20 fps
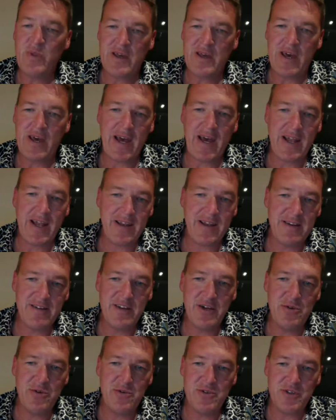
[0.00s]
and
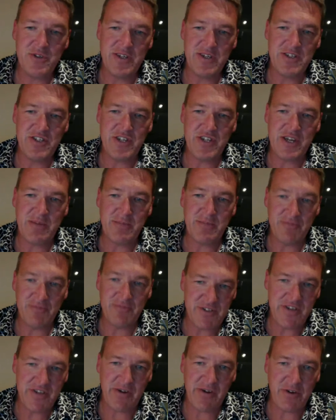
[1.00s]
use these cheap
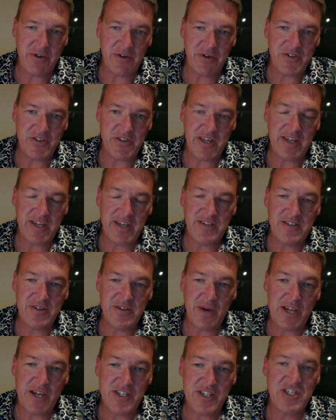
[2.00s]
zero-cost things to
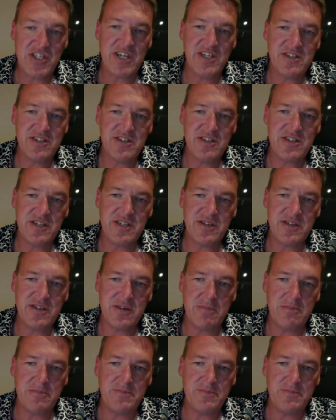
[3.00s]
actually change the system?